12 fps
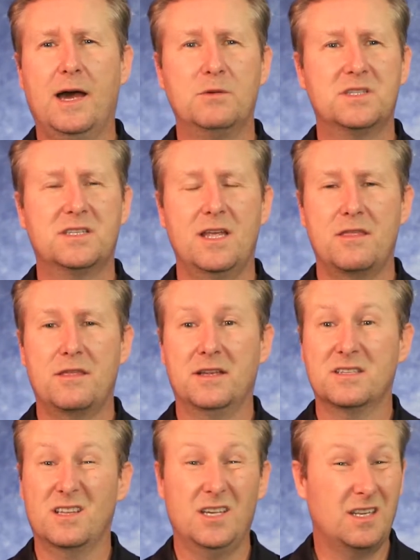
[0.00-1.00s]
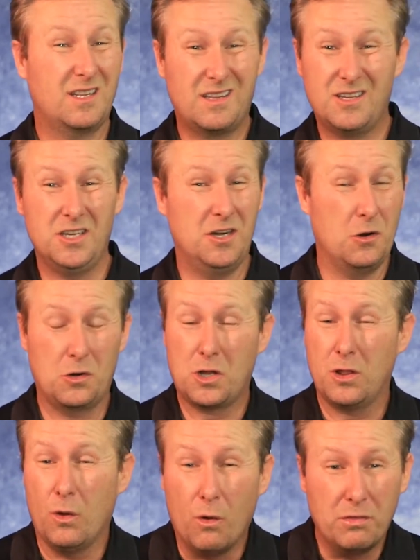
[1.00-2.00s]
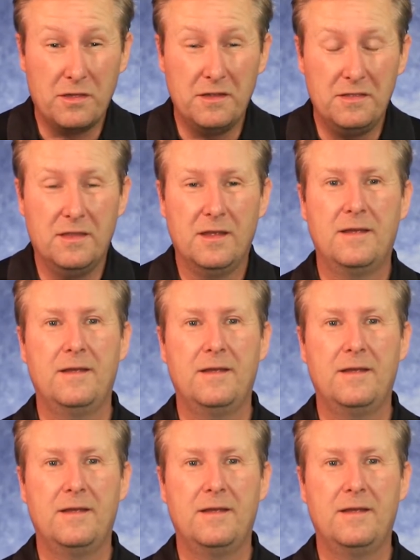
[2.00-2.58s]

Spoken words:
I would say things like, you know, clothing,